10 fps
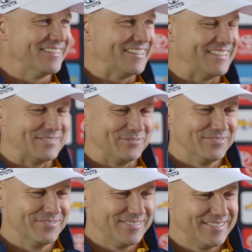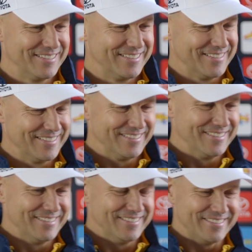And
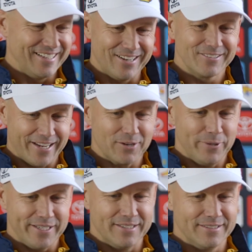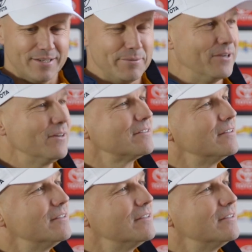I'll take a win. That'd be nice.